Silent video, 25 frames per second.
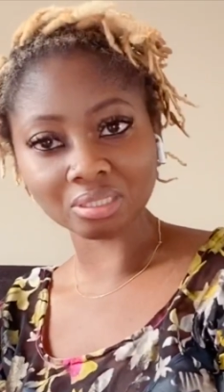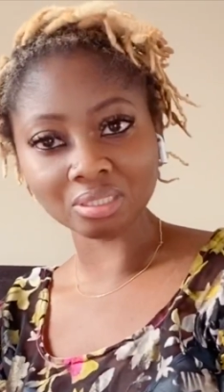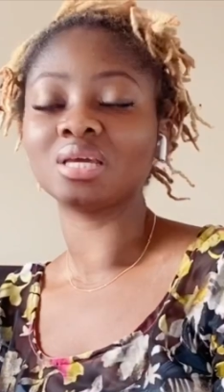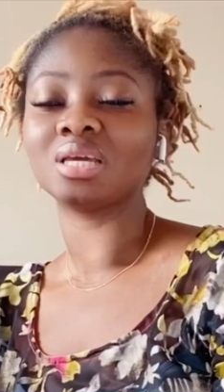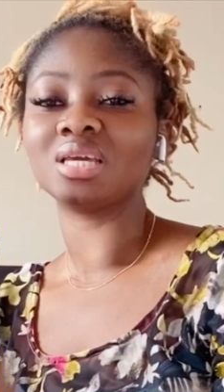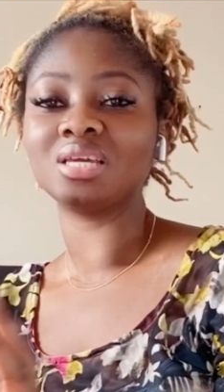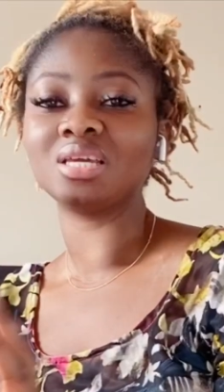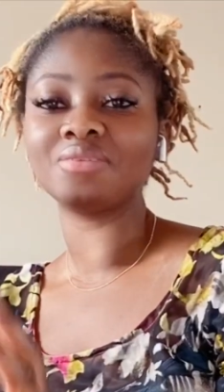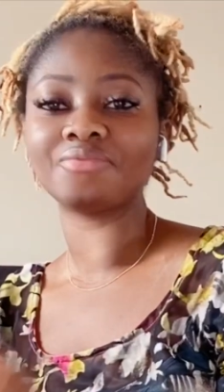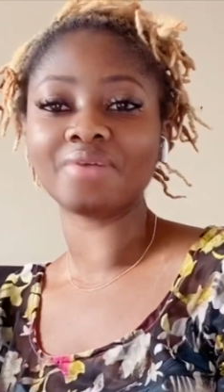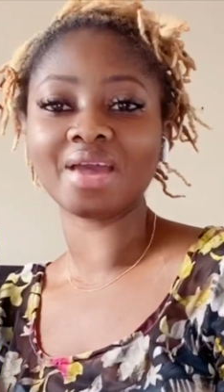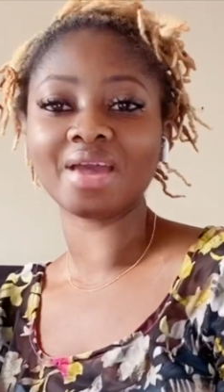
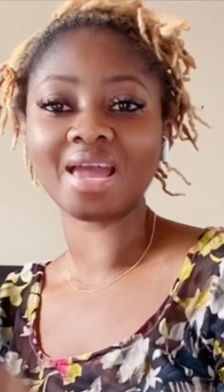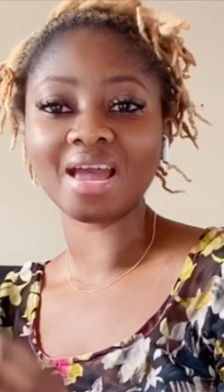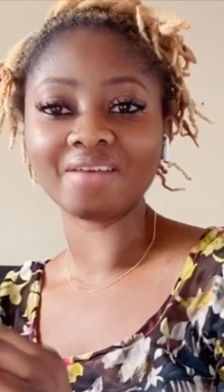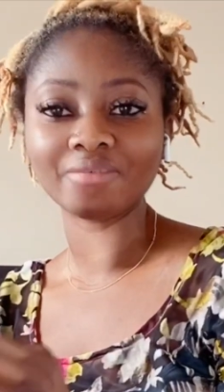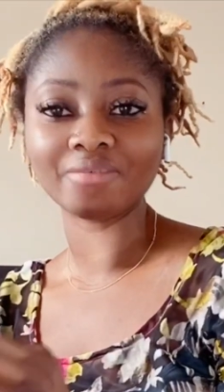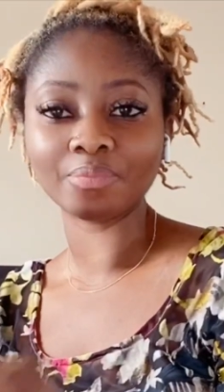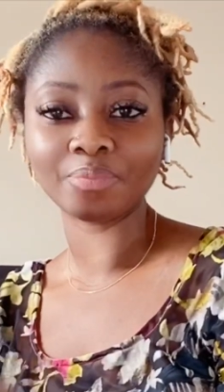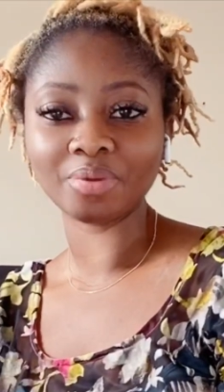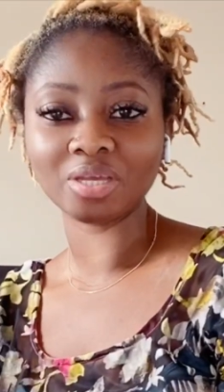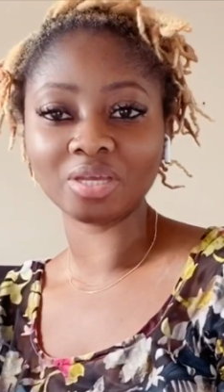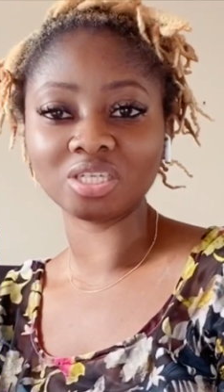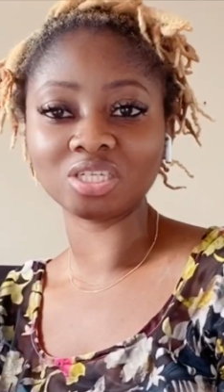If I have a
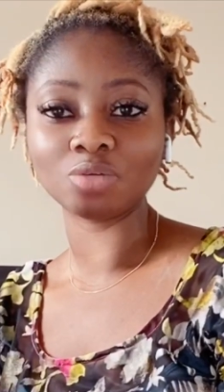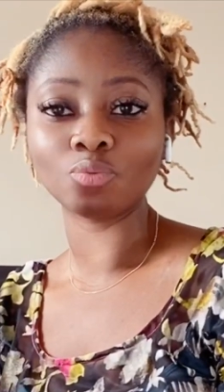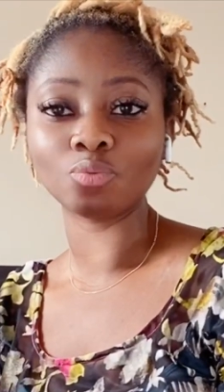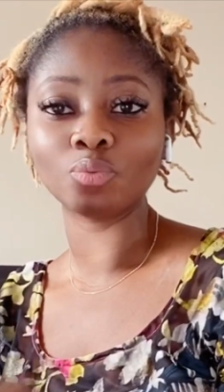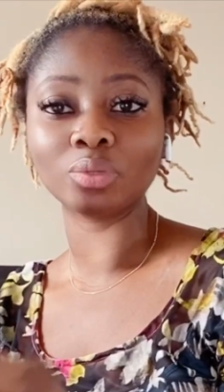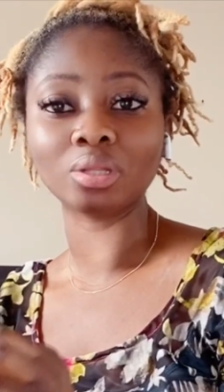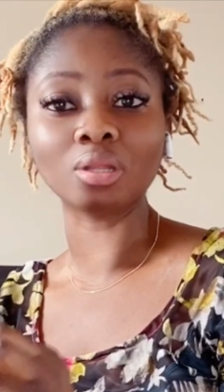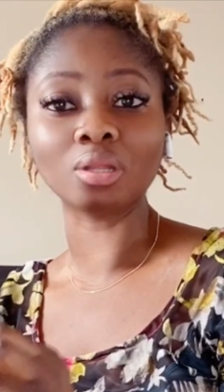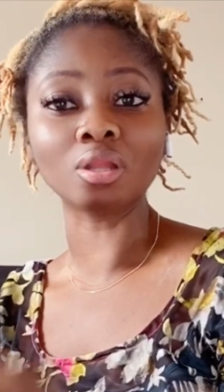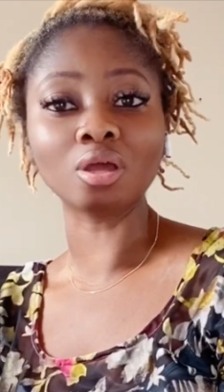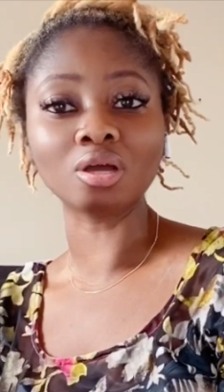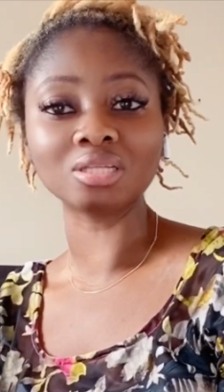patient with
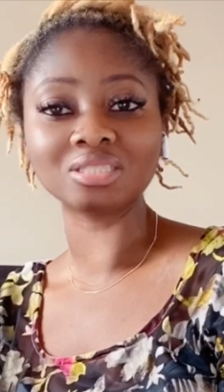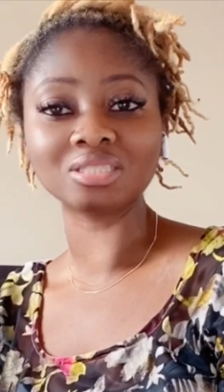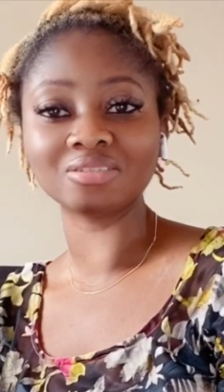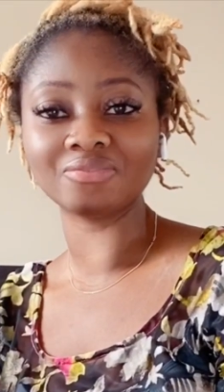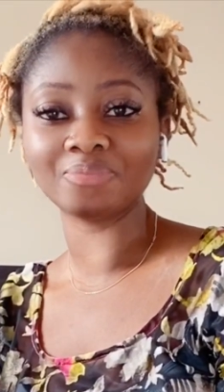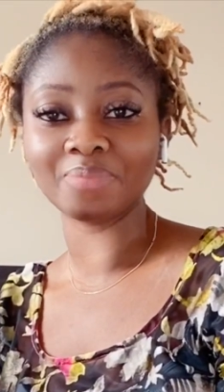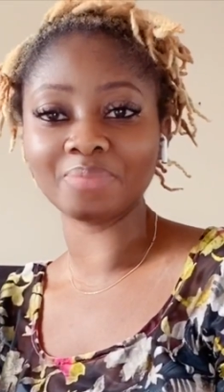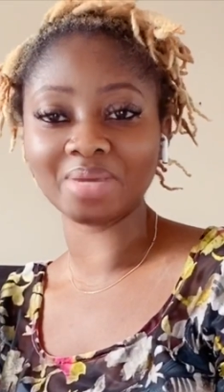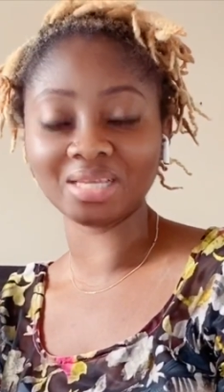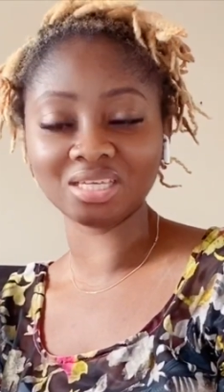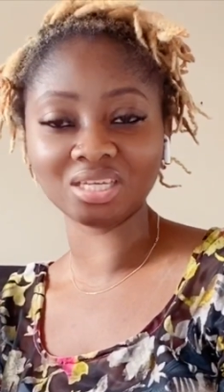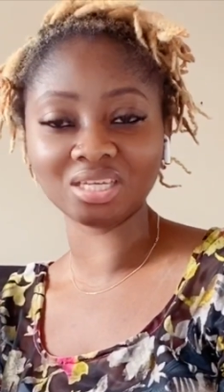lots of
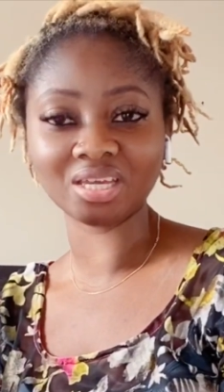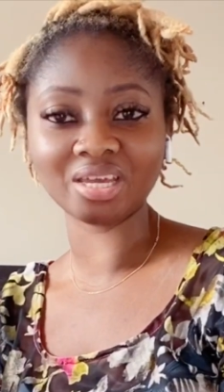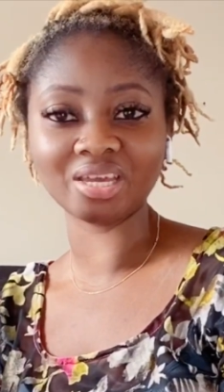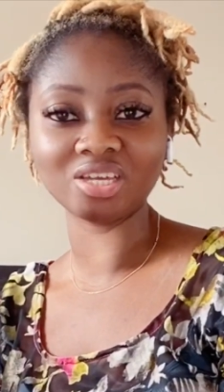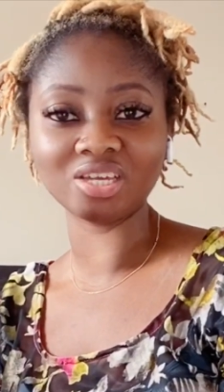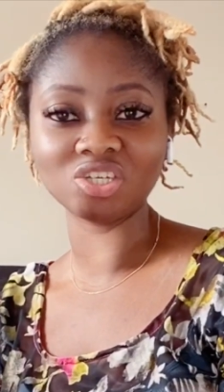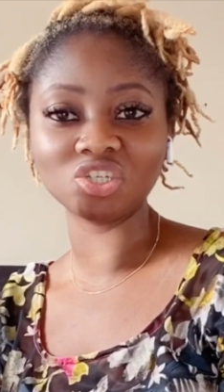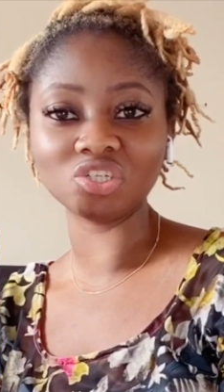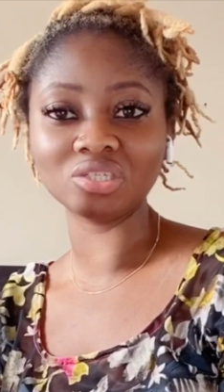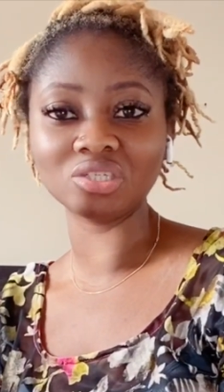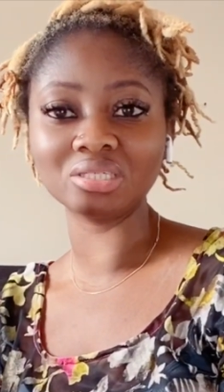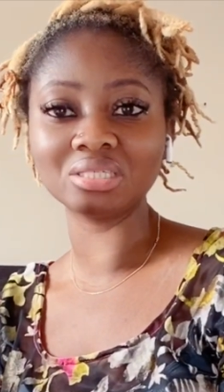
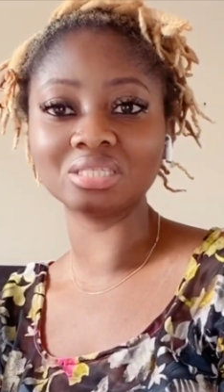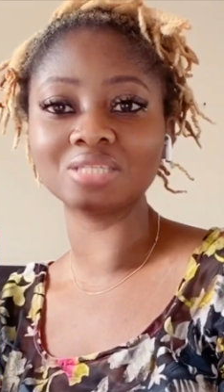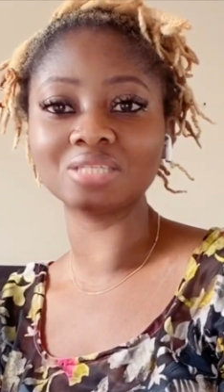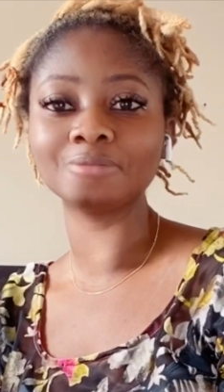medications